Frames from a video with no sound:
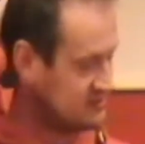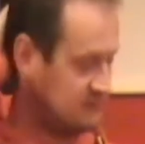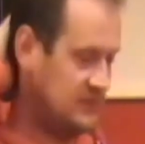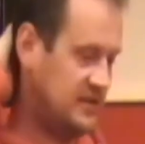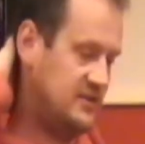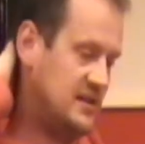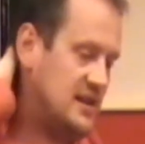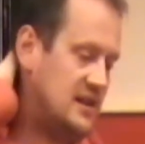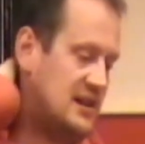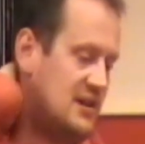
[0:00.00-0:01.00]
with
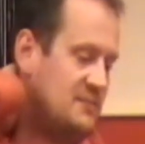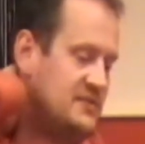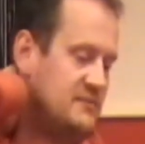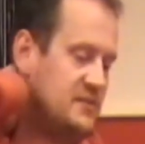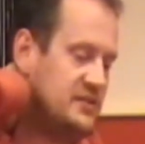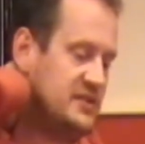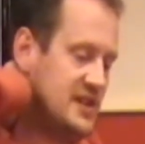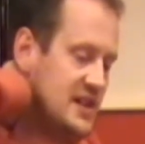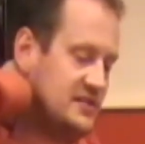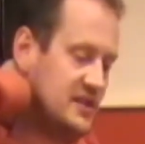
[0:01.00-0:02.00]
cooperative
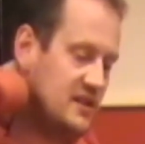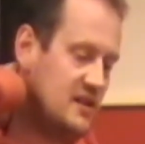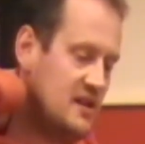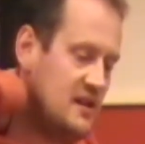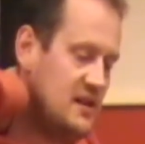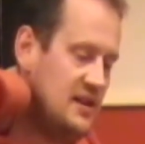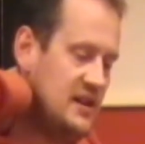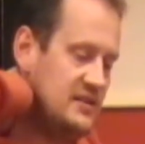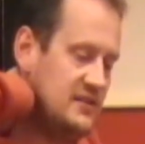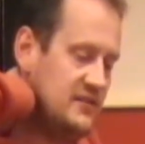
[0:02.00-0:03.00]
multitasking,
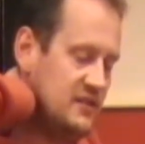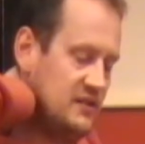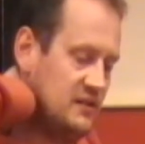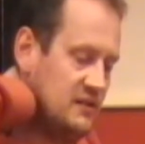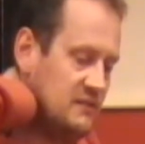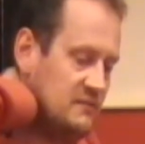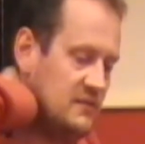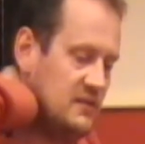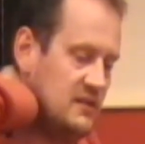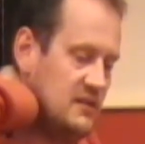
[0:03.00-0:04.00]
is if you're
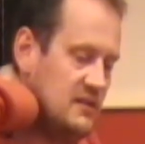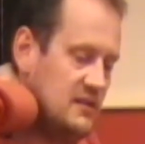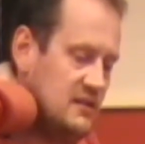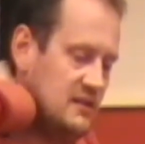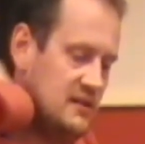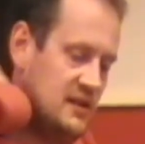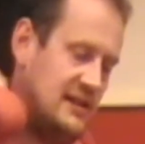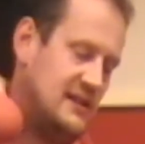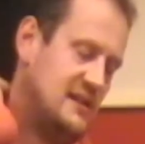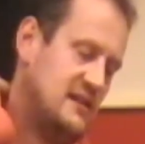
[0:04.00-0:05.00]

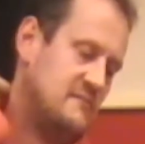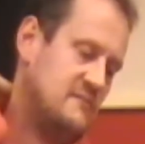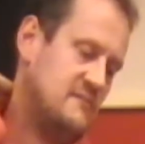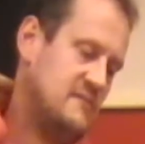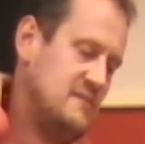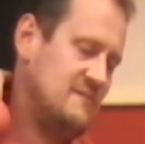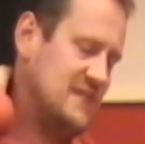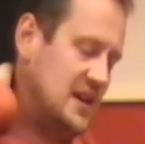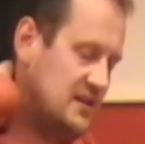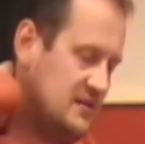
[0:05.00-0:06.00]

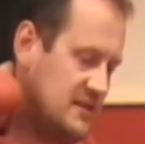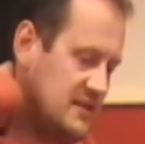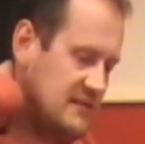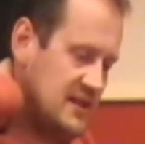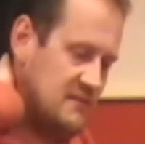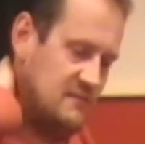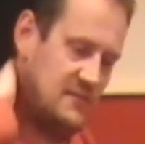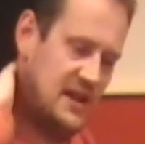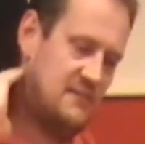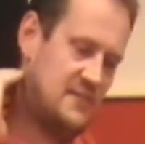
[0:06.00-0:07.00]
I don't know whether
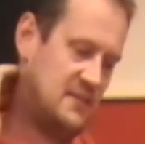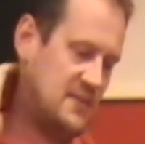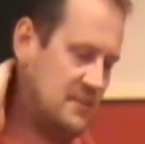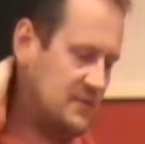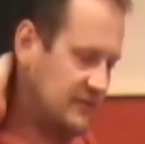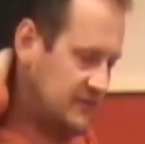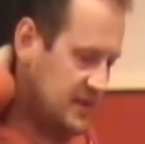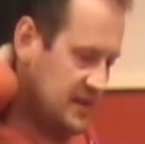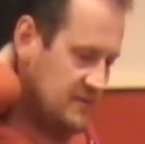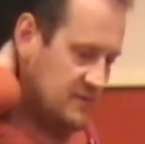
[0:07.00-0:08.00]
how many people are
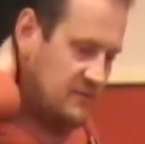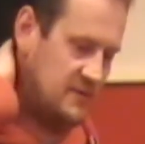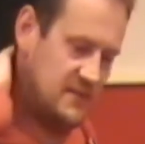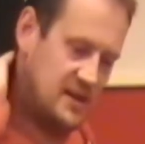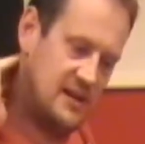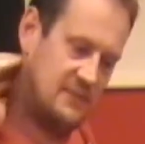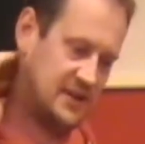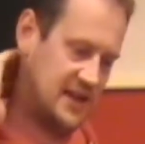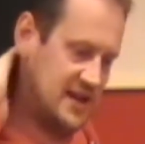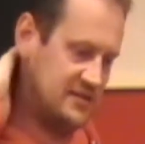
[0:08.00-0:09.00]
familiar with my
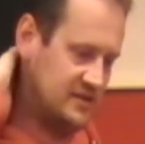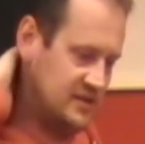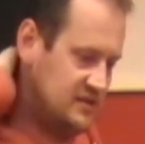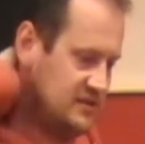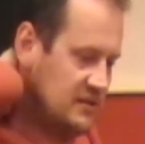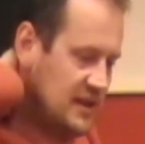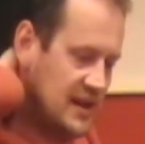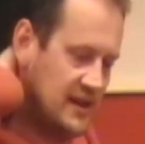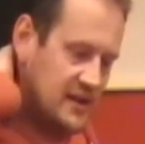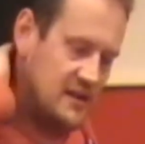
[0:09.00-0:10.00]
application News UK,